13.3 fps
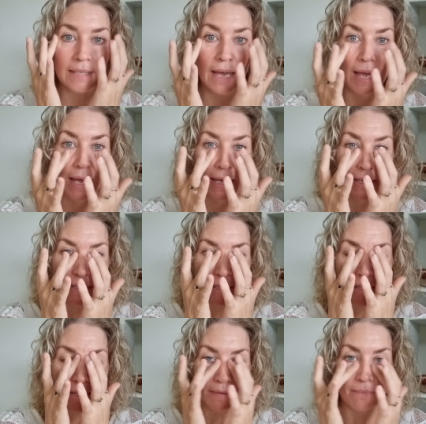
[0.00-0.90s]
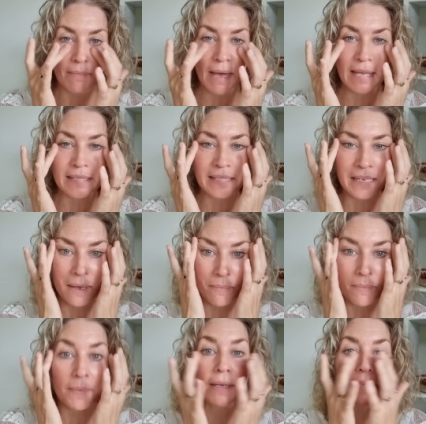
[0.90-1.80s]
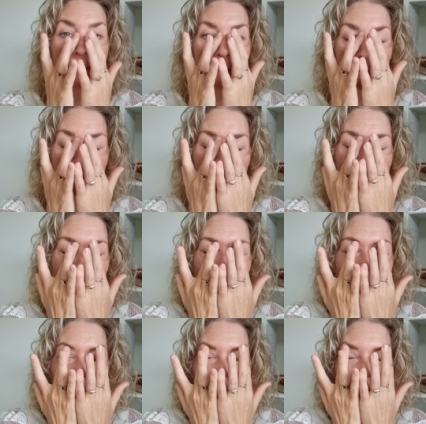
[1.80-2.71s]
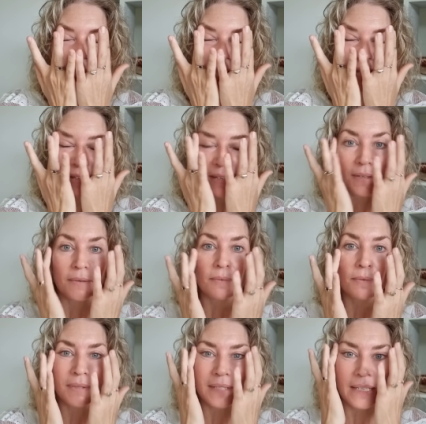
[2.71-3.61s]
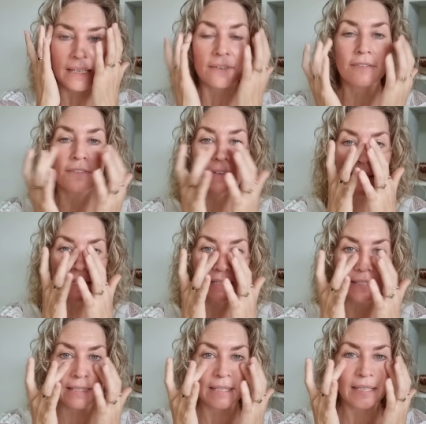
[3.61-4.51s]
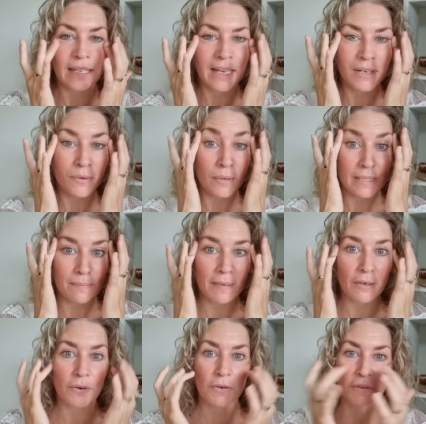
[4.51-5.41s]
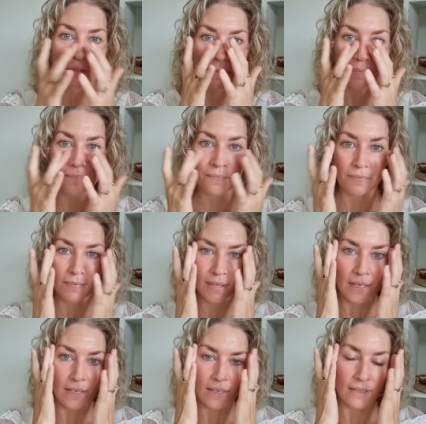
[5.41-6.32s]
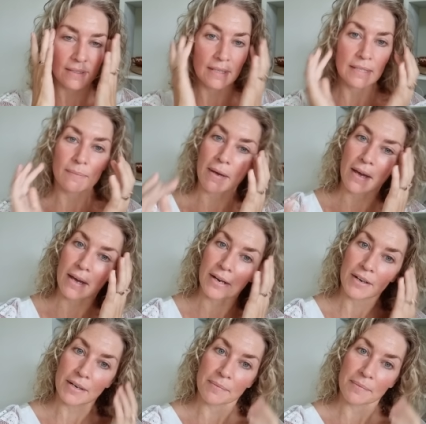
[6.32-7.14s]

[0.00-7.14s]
start bouncing up a bit. So we'll see, we'll see if it annoys me or not. That's my eye